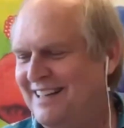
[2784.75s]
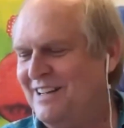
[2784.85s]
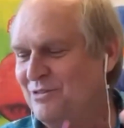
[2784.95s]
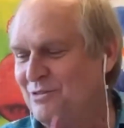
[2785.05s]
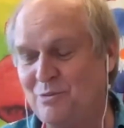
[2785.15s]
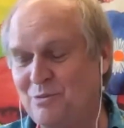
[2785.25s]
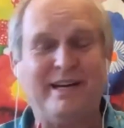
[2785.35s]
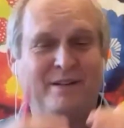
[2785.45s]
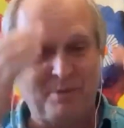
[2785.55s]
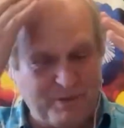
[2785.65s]

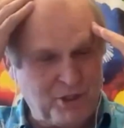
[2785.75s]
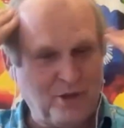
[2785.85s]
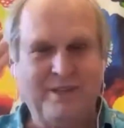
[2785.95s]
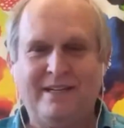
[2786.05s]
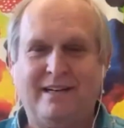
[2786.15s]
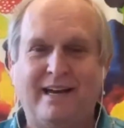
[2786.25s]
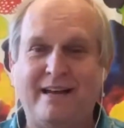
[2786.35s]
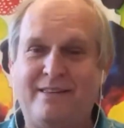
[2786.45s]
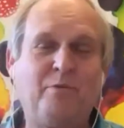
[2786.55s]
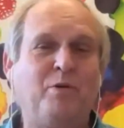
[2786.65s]
Right. So I
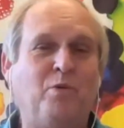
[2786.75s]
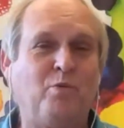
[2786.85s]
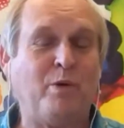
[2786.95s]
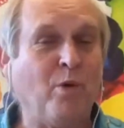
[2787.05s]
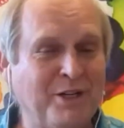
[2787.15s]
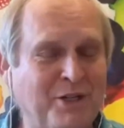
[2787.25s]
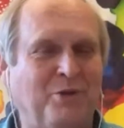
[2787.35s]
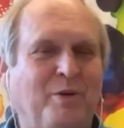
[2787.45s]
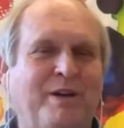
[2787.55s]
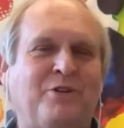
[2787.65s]
think we want
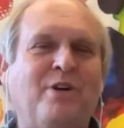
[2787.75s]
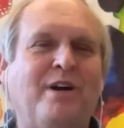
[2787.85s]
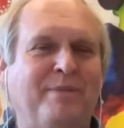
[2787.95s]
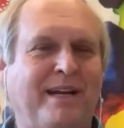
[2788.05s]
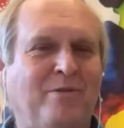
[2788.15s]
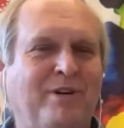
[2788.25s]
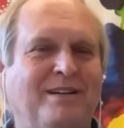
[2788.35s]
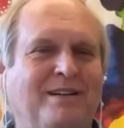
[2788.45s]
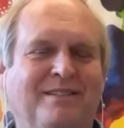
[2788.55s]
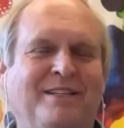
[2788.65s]
to try, but I
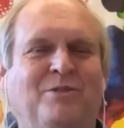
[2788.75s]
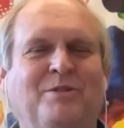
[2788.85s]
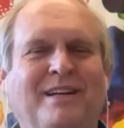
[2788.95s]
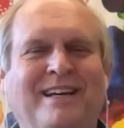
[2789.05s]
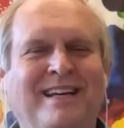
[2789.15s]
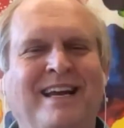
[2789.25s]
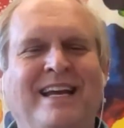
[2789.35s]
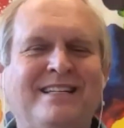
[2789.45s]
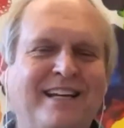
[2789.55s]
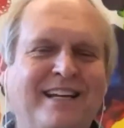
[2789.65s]
want to,
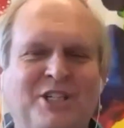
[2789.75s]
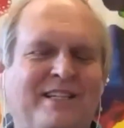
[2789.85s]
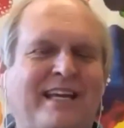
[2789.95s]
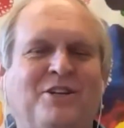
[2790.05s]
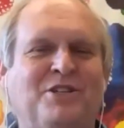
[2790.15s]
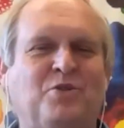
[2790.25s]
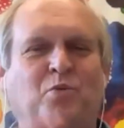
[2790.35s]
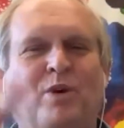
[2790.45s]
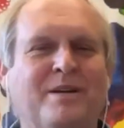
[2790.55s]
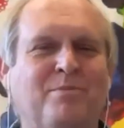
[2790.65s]
it's not just like there's this
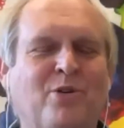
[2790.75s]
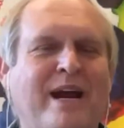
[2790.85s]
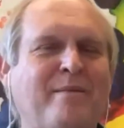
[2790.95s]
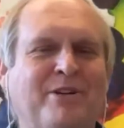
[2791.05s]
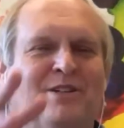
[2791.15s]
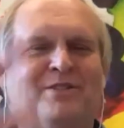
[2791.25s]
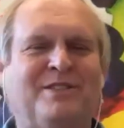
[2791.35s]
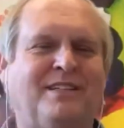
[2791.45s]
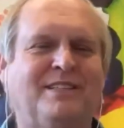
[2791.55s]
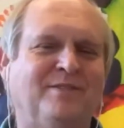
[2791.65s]
one parameter of
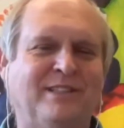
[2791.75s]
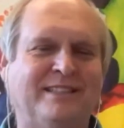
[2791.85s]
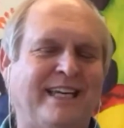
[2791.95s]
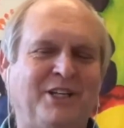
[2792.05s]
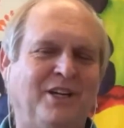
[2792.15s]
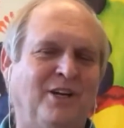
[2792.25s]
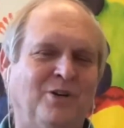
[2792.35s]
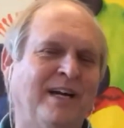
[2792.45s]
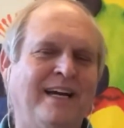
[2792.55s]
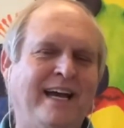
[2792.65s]
civilization. Oh,
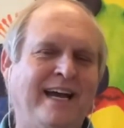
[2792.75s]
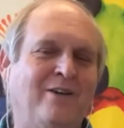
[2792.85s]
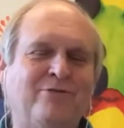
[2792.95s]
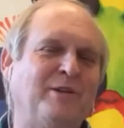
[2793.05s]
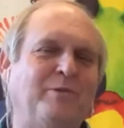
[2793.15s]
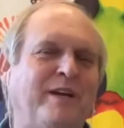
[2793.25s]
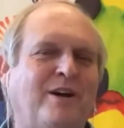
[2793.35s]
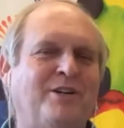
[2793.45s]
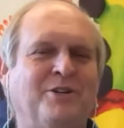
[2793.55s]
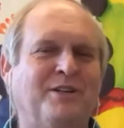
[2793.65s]
how friendly we are
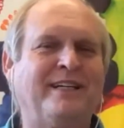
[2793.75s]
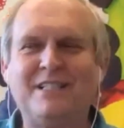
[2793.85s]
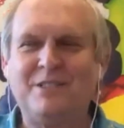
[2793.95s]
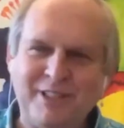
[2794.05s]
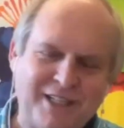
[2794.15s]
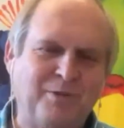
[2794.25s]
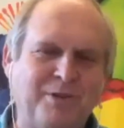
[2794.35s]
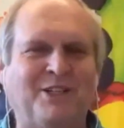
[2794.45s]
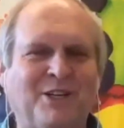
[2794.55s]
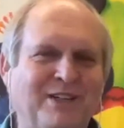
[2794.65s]
to our kids, and we just want
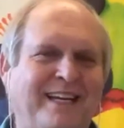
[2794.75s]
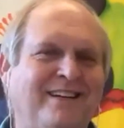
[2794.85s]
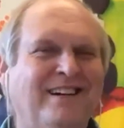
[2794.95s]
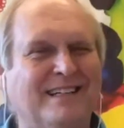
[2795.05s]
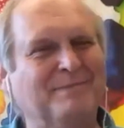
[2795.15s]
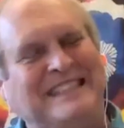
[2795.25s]
to turn that knob.